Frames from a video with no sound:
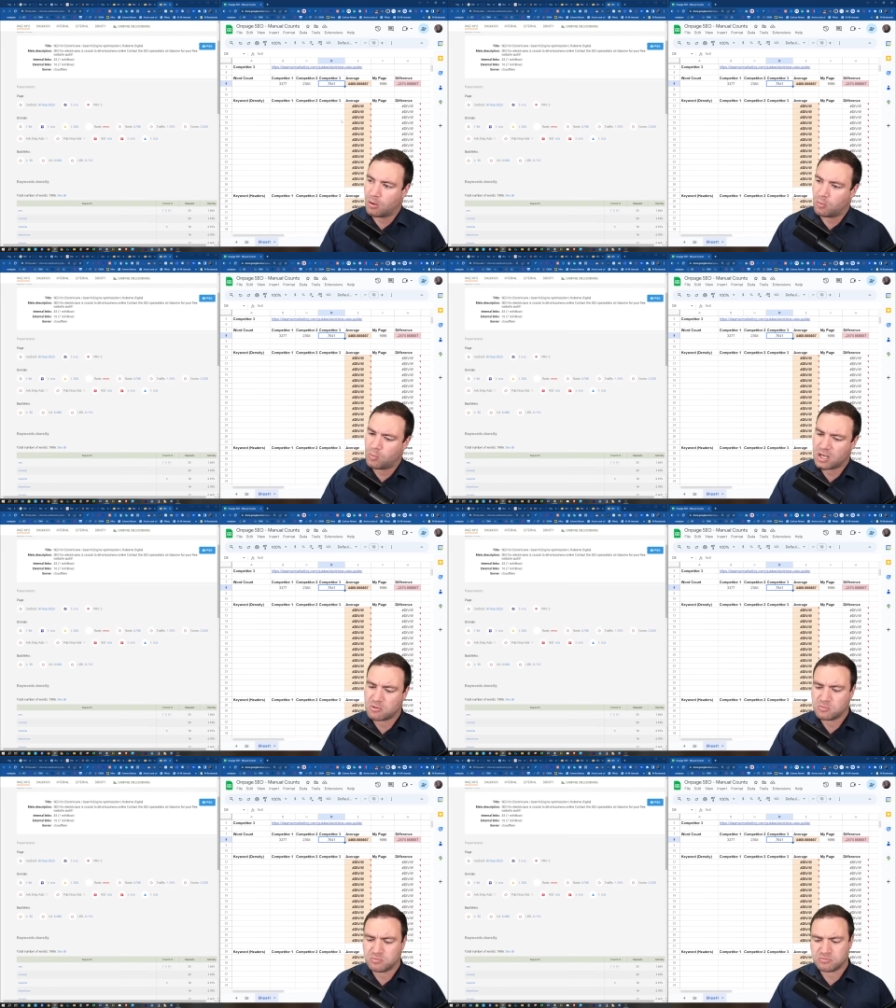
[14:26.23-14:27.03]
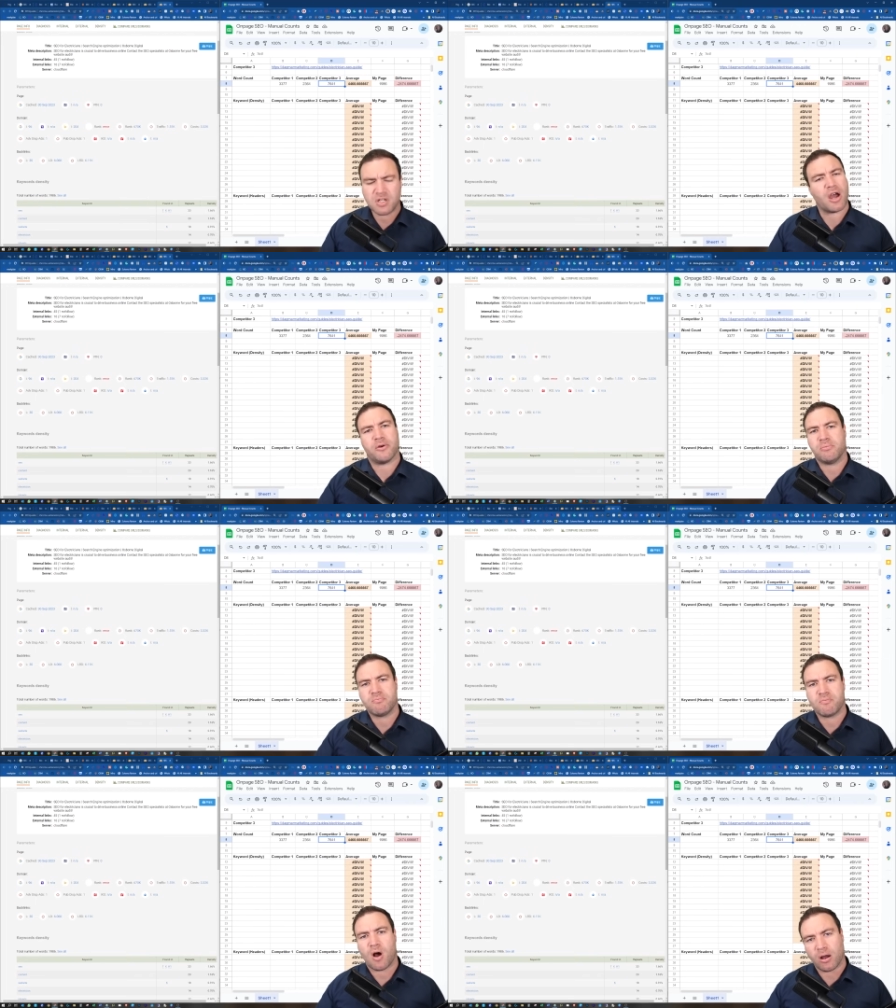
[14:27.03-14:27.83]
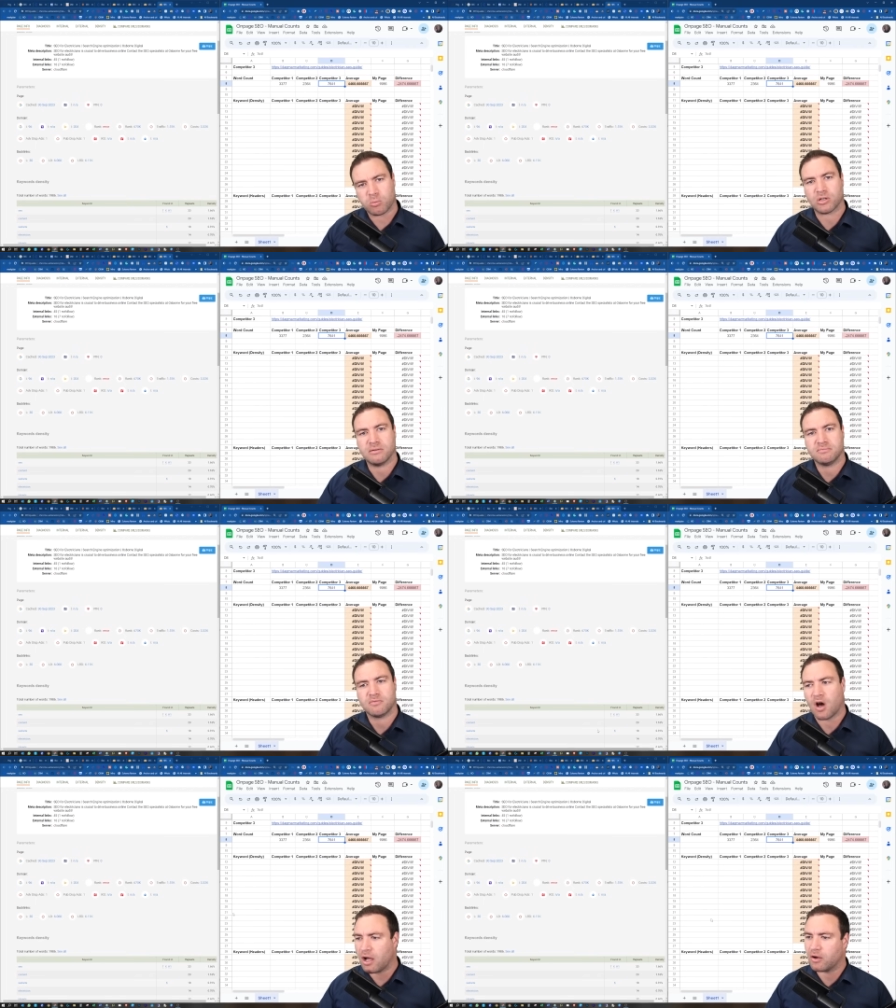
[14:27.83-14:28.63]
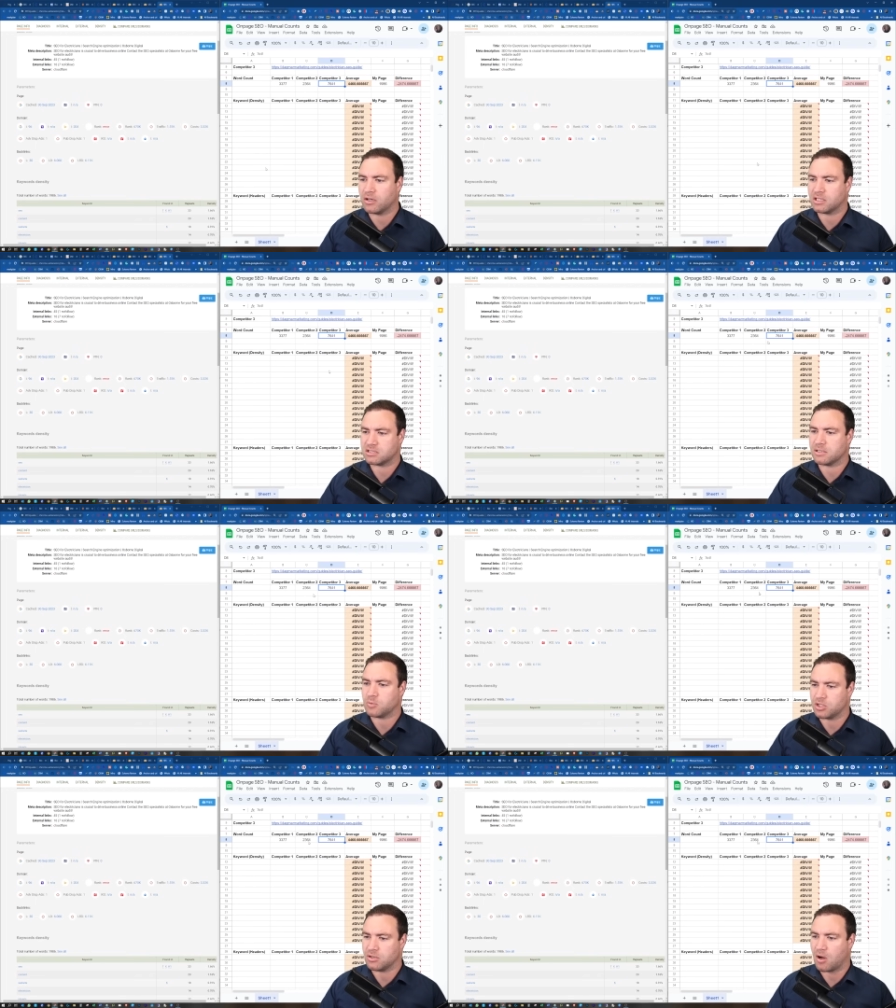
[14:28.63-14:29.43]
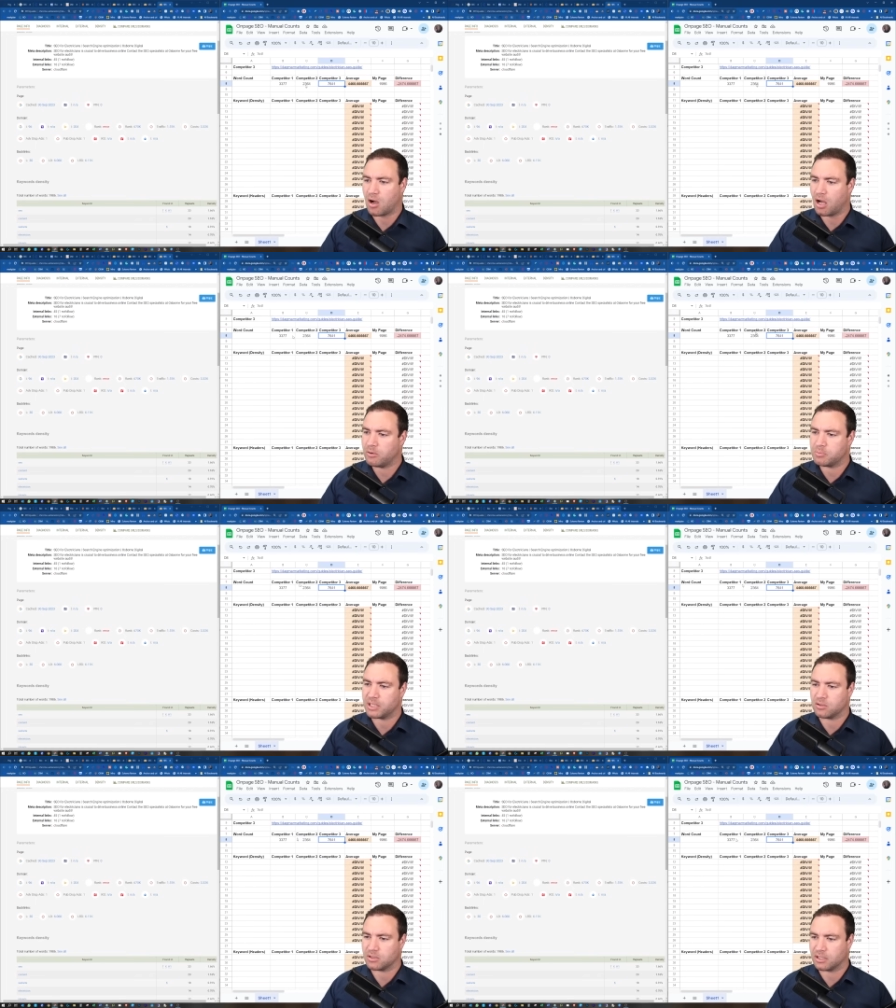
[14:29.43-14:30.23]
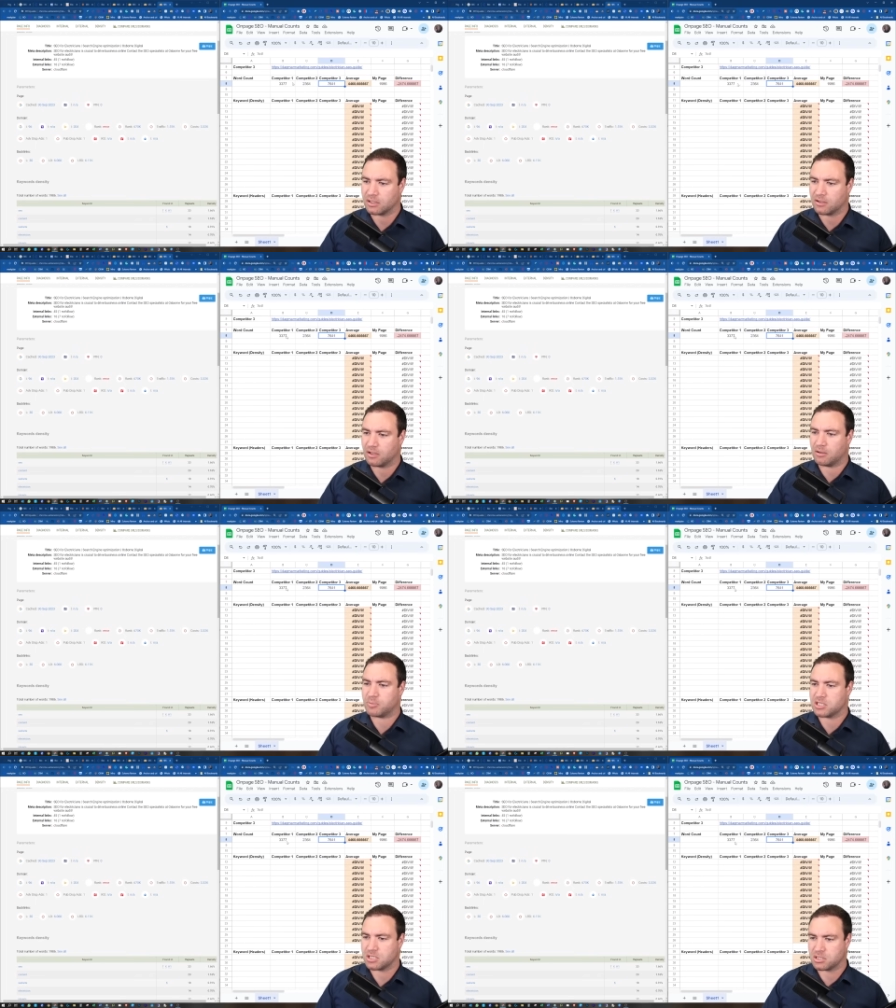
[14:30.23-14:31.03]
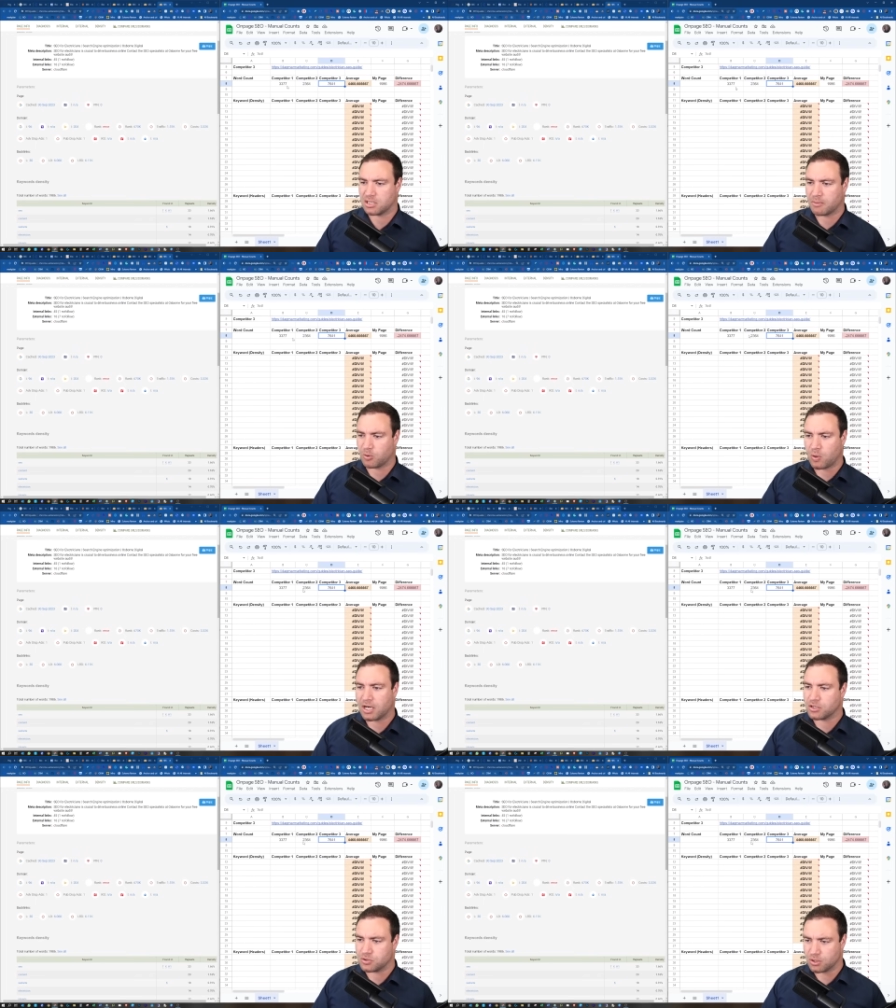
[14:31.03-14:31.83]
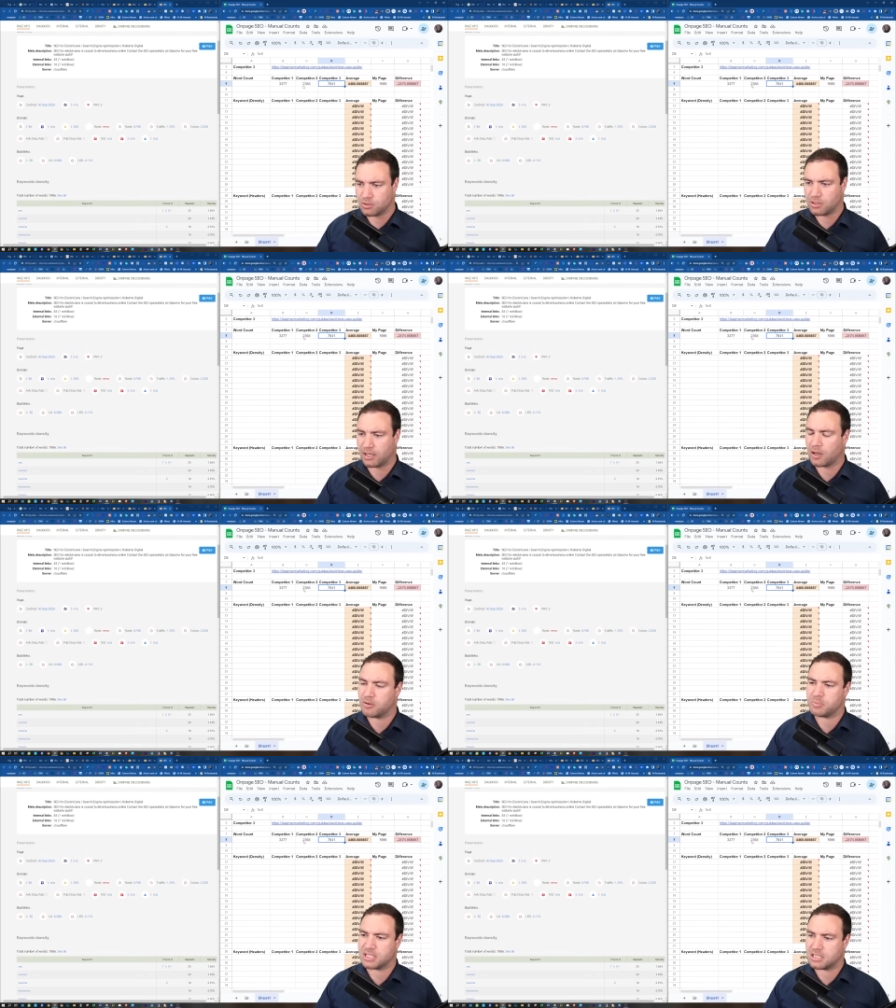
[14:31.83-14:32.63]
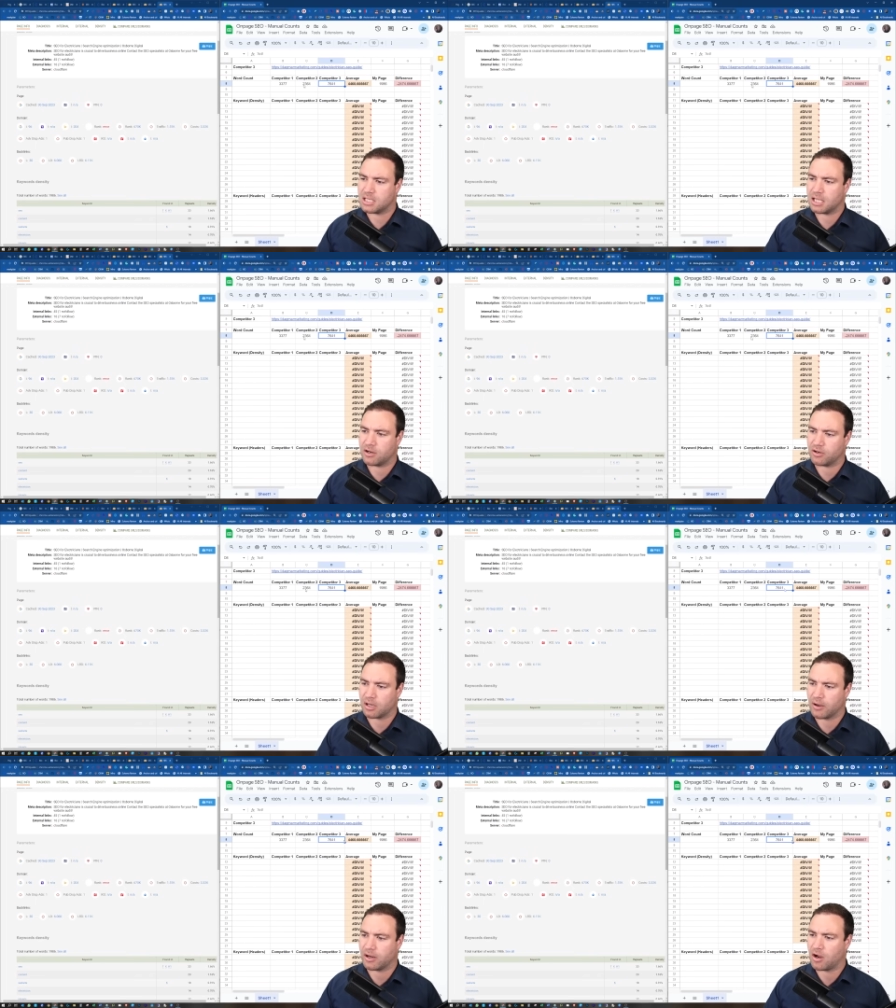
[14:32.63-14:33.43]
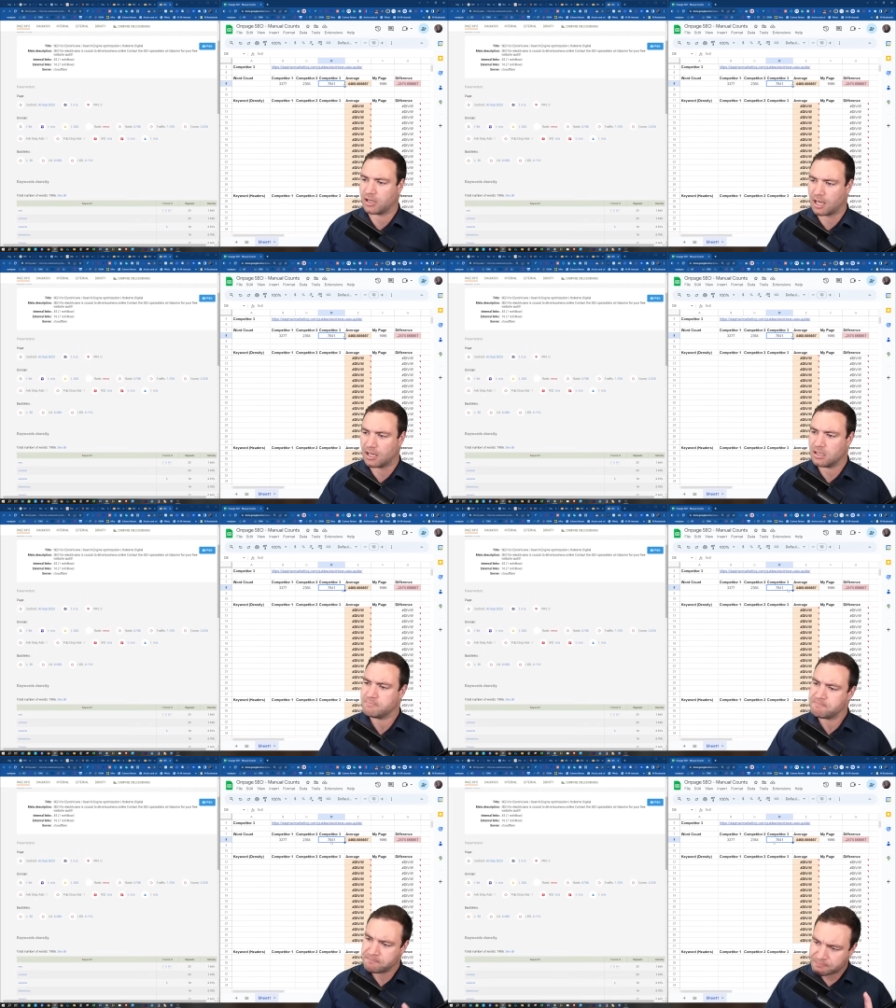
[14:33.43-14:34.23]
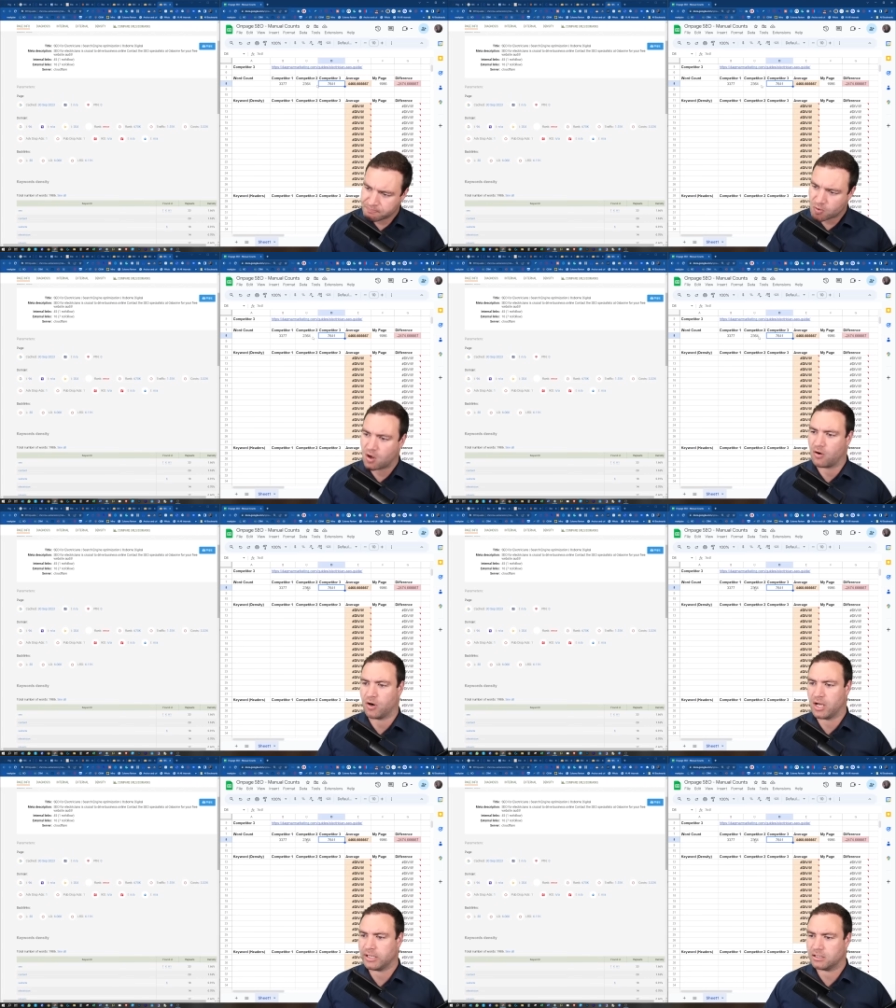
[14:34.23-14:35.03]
Well, no, I wouldn't. I honestly would not. I would be looking at the position number one and two, and I would be sitting here and going, okay, all right,